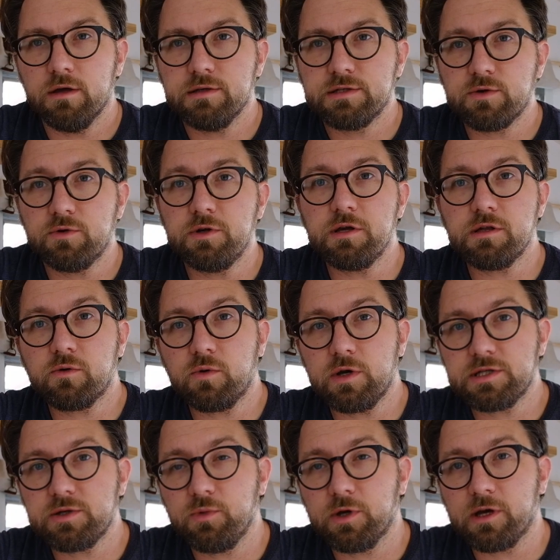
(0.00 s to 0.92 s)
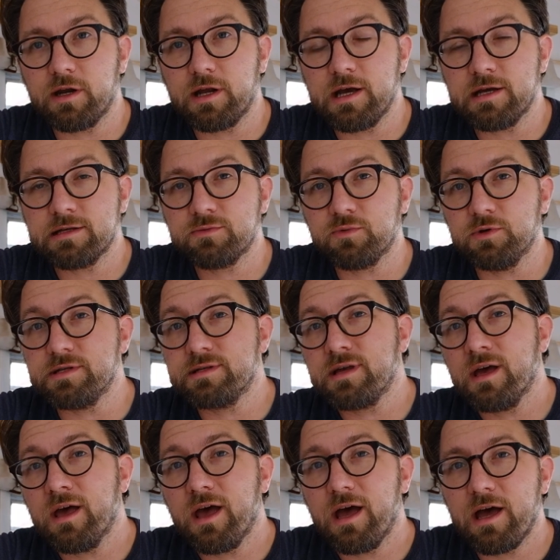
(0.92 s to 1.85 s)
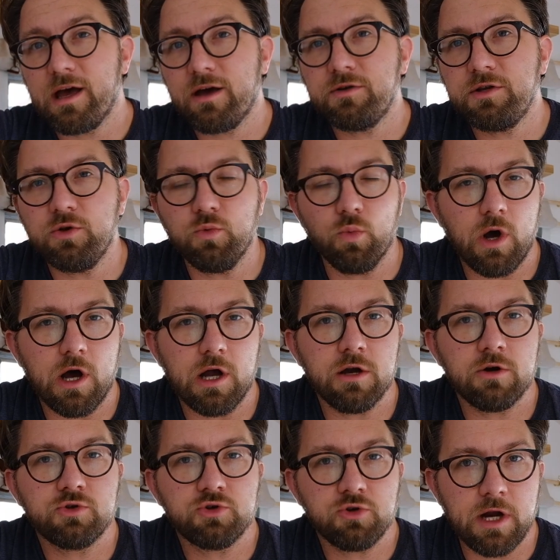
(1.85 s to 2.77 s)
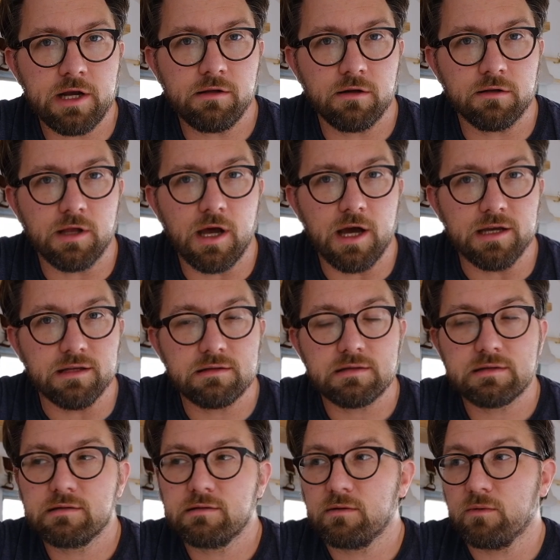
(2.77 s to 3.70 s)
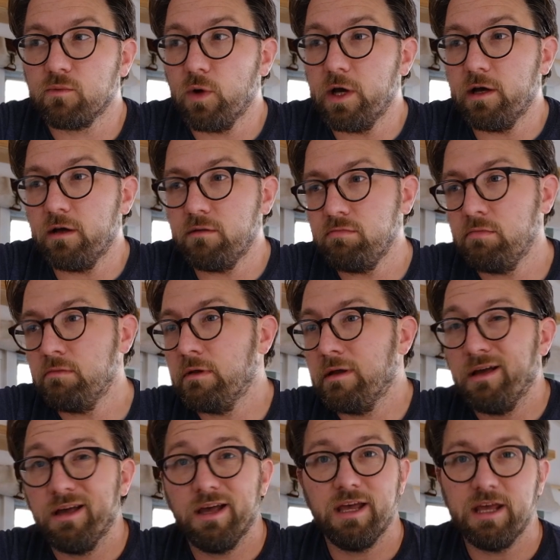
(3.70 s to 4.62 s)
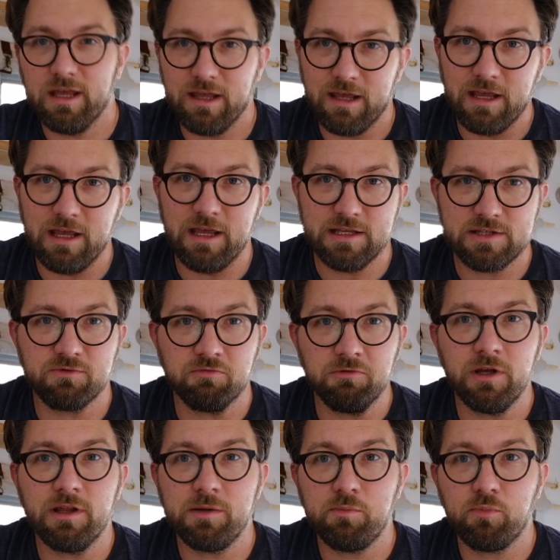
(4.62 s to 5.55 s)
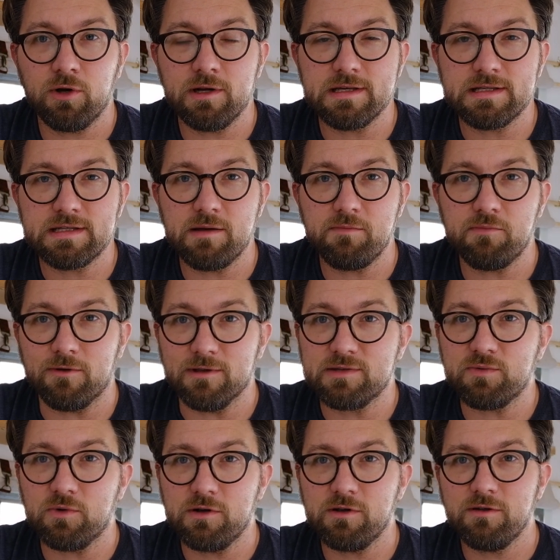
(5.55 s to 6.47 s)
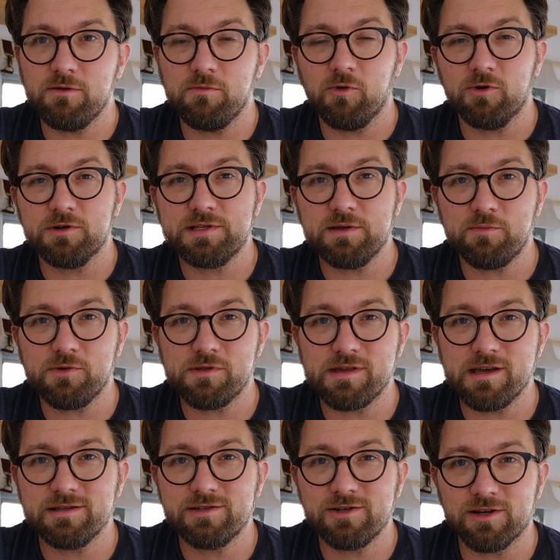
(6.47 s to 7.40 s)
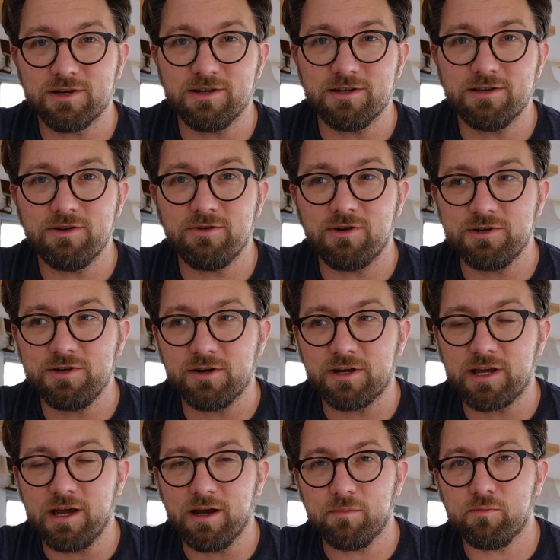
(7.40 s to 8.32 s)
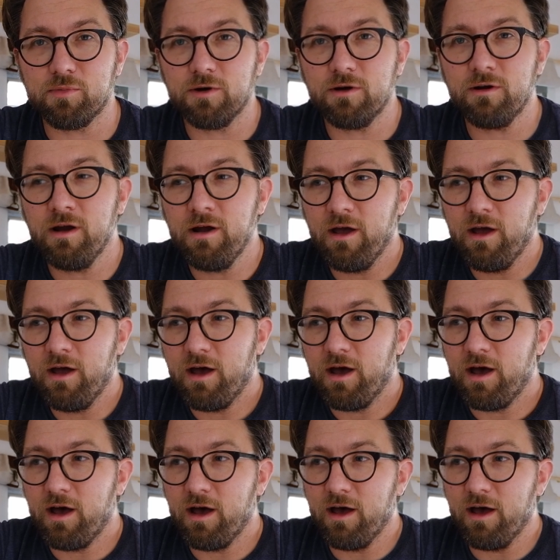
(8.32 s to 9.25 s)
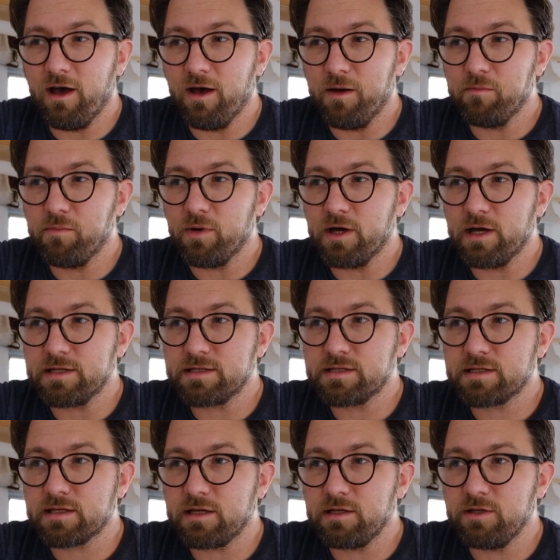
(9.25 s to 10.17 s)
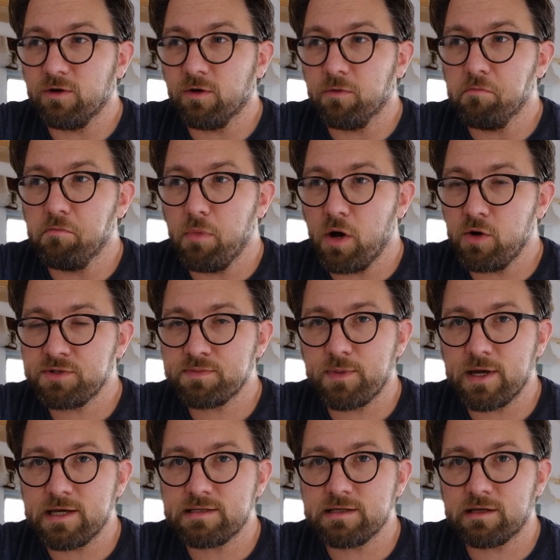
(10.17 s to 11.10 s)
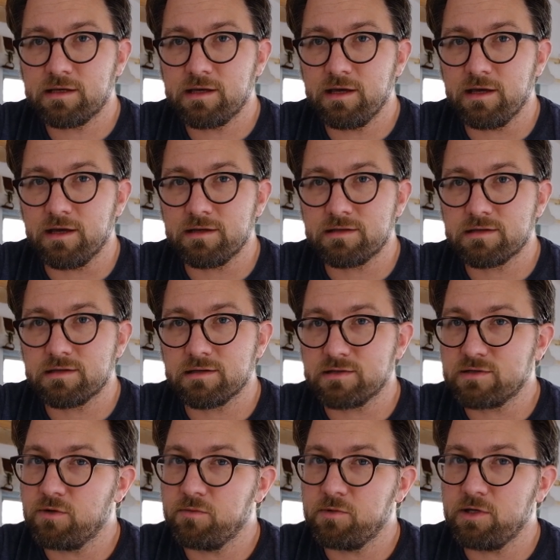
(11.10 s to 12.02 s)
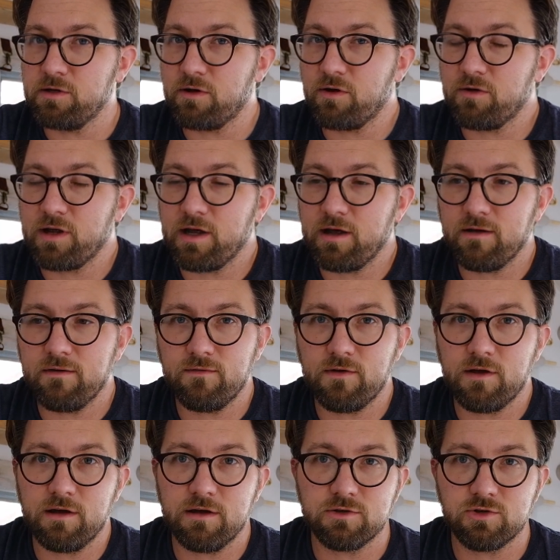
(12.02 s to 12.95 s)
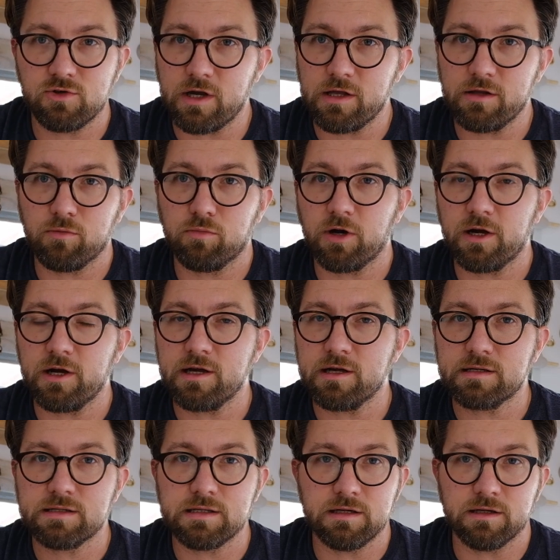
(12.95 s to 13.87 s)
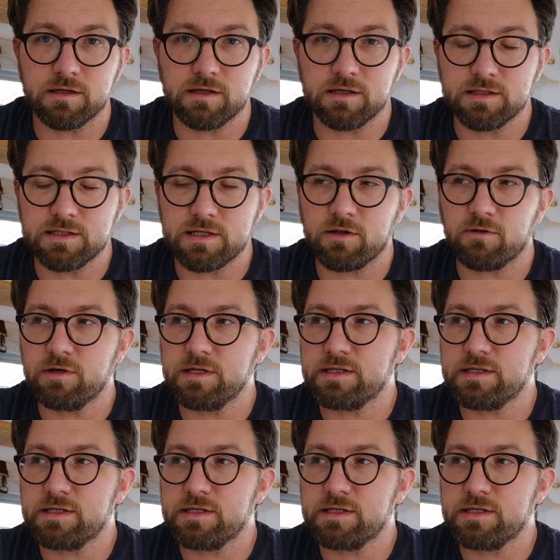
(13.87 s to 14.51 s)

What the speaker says: So another question we got asked was, how do you wire trailer lights? Well, it's really pretty simple. It's one of the more simple things you're going to do on your camper, but your most basic kit, assuming you don't have trailer brakes and an auxiliary